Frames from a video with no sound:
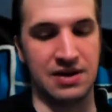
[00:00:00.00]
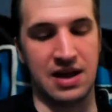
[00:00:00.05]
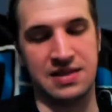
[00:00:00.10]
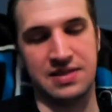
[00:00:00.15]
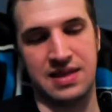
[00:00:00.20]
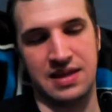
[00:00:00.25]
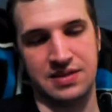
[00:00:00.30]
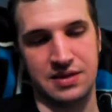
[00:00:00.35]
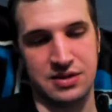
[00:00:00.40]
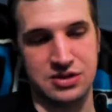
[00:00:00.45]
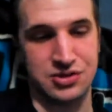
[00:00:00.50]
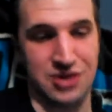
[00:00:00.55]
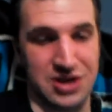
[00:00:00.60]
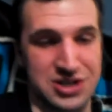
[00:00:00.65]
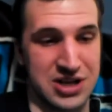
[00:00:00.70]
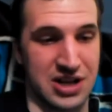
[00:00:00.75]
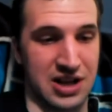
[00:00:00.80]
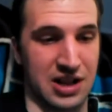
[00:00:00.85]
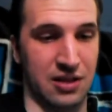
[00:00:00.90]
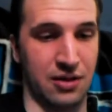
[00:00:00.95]
think they're
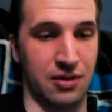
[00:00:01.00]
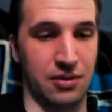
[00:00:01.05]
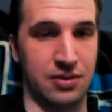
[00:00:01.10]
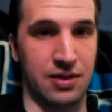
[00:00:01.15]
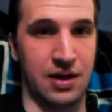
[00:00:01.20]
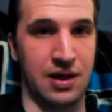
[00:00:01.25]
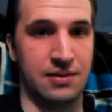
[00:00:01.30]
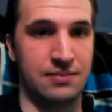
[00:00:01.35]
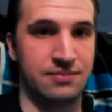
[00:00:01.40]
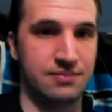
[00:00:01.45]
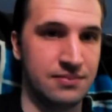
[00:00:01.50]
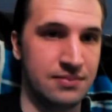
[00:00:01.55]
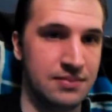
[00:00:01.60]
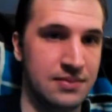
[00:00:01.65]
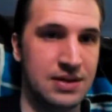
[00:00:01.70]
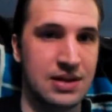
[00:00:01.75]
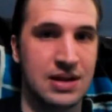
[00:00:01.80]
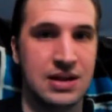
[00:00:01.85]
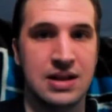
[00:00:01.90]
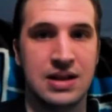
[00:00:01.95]
stretching it a little thin
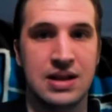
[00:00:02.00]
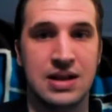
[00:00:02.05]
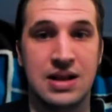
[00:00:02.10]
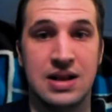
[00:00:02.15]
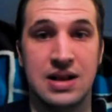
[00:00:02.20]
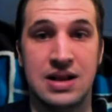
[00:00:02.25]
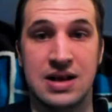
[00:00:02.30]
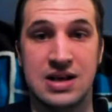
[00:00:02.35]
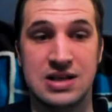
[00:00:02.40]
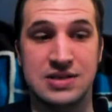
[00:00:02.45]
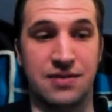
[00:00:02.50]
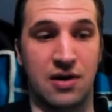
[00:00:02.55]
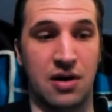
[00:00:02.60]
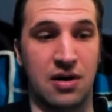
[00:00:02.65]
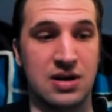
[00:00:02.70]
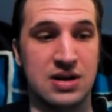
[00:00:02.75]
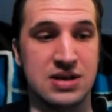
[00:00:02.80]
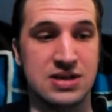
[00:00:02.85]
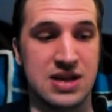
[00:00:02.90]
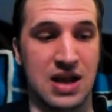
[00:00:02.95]
as
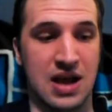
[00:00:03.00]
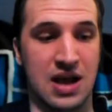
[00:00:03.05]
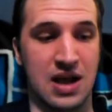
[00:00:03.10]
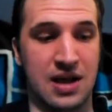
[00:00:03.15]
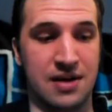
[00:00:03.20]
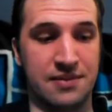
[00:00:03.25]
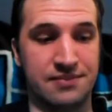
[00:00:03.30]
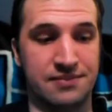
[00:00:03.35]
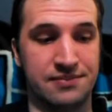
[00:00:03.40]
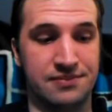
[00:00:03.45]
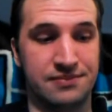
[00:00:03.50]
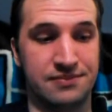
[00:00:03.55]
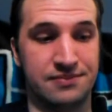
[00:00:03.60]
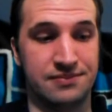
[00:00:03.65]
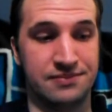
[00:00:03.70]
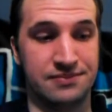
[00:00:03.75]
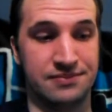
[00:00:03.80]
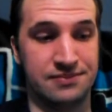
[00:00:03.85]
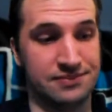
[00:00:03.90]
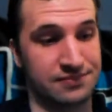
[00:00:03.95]
far as how
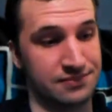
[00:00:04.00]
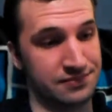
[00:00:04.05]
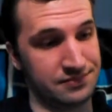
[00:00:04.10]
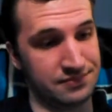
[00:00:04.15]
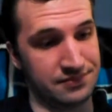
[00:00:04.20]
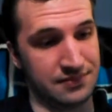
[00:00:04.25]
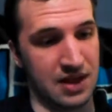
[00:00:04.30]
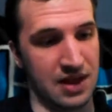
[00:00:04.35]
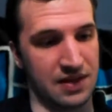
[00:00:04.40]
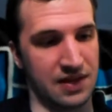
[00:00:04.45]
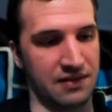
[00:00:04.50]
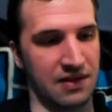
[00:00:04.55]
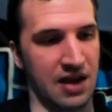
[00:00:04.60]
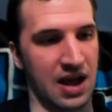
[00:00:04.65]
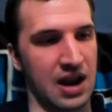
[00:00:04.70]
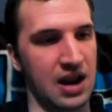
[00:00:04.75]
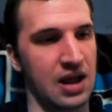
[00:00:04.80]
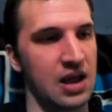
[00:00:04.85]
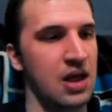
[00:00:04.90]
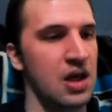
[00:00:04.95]
they've
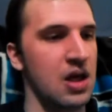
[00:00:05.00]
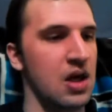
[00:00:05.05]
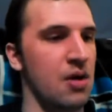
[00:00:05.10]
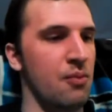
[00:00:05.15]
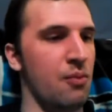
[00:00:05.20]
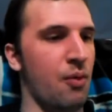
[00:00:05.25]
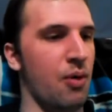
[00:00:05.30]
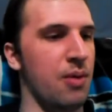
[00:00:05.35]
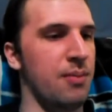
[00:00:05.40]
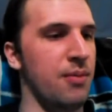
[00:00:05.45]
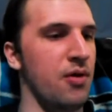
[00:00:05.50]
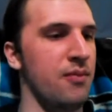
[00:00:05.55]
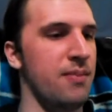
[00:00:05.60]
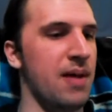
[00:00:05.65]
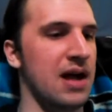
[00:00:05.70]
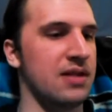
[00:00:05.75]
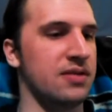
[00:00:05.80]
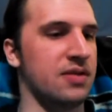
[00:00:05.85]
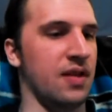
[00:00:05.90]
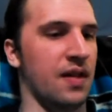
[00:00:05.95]
got it. But we move
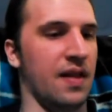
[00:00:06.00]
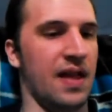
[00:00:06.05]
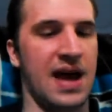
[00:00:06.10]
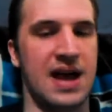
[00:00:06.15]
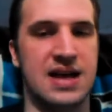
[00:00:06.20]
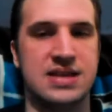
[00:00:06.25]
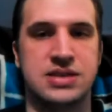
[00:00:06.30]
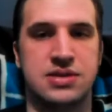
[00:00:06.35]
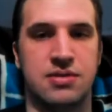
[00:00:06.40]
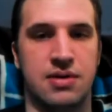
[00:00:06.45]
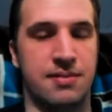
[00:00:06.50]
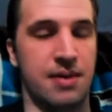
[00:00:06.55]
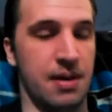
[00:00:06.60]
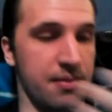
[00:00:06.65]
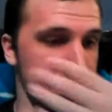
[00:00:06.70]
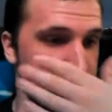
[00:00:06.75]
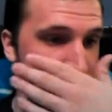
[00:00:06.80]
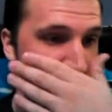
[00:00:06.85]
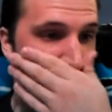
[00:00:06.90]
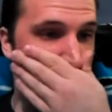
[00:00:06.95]
back to the last three
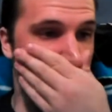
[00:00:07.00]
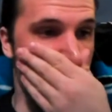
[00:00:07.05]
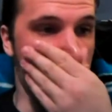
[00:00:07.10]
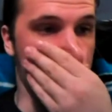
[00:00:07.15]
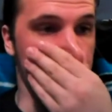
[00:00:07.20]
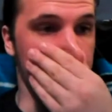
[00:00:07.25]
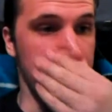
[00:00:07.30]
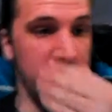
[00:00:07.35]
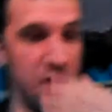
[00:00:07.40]
members of the